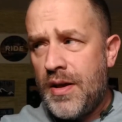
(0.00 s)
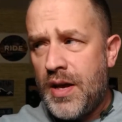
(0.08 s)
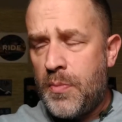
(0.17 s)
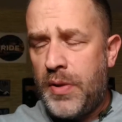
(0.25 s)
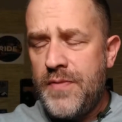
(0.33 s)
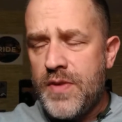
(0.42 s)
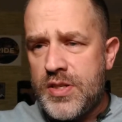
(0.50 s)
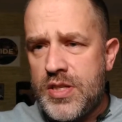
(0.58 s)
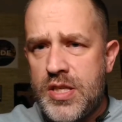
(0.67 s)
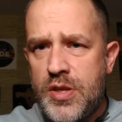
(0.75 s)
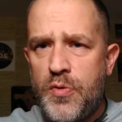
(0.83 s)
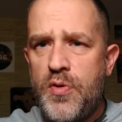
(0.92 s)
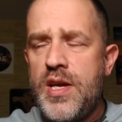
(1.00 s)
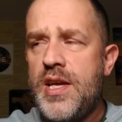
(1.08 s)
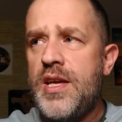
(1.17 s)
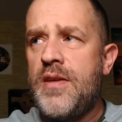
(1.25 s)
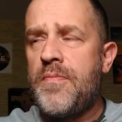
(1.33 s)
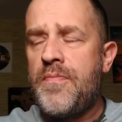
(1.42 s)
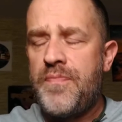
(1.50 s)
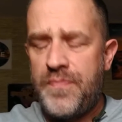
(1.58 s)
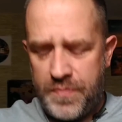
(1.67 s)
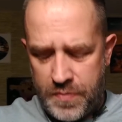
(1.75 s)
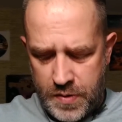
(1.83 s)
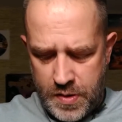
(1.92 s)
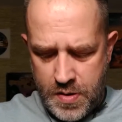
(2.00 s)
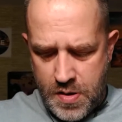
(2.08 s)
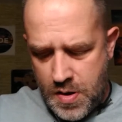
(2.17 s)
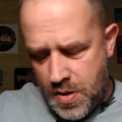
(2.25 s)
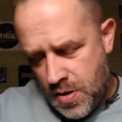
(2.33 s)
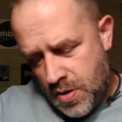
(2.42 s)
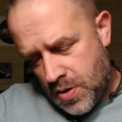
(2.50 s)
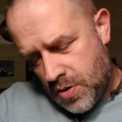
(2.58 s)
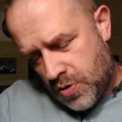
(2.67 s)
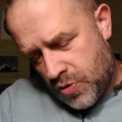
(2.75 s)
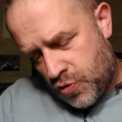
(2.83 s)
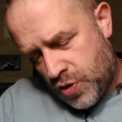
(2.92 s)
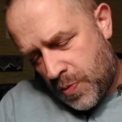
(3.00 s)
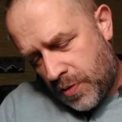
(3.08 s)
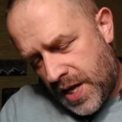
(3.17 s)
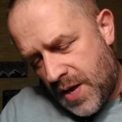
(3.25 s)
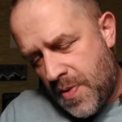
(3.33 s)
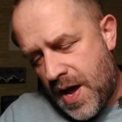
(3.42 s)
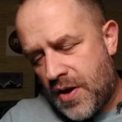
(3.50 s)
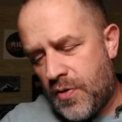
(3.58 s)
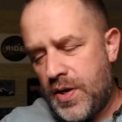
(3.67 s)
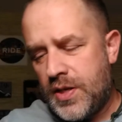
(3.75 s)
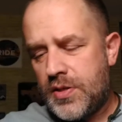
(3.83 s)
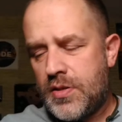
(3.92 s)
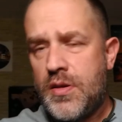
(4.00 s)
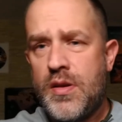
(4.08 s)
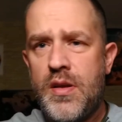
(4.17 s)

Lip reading: I believe it's 3 AAA batteries.